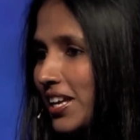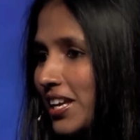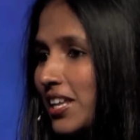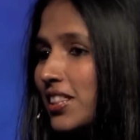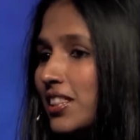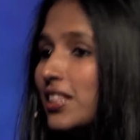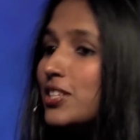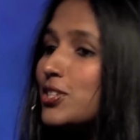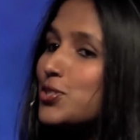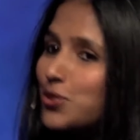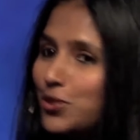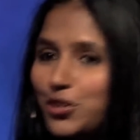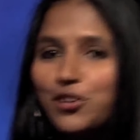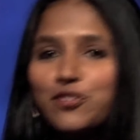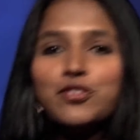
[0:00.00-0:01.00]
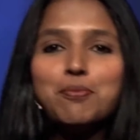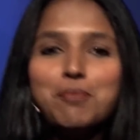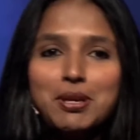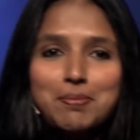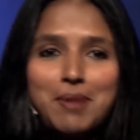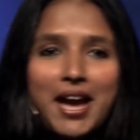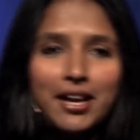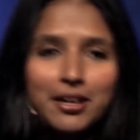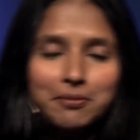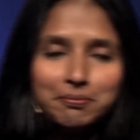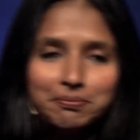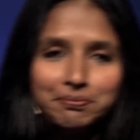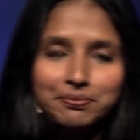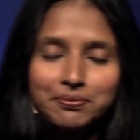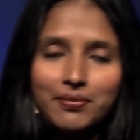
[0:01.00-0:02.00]
in the story of the Big Bang.
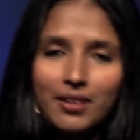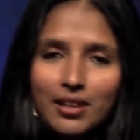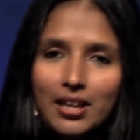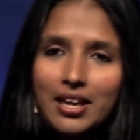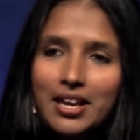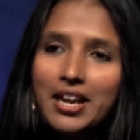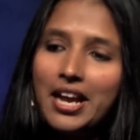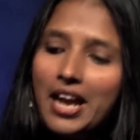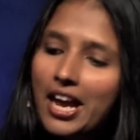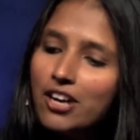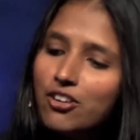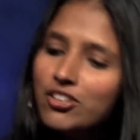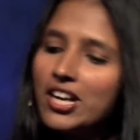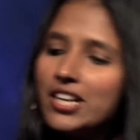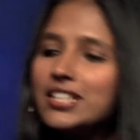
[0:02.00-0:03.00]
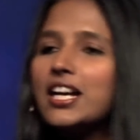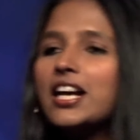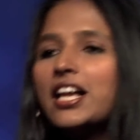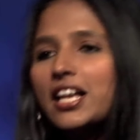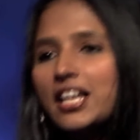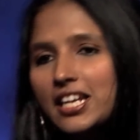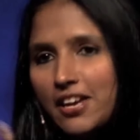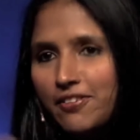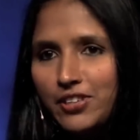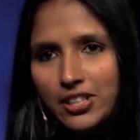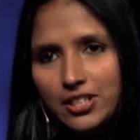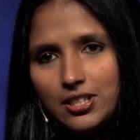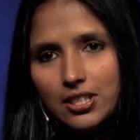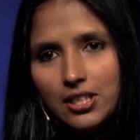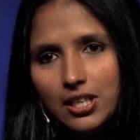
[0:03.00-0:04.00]
Henrietta
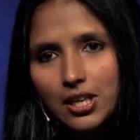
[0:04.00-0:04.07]
Leavitt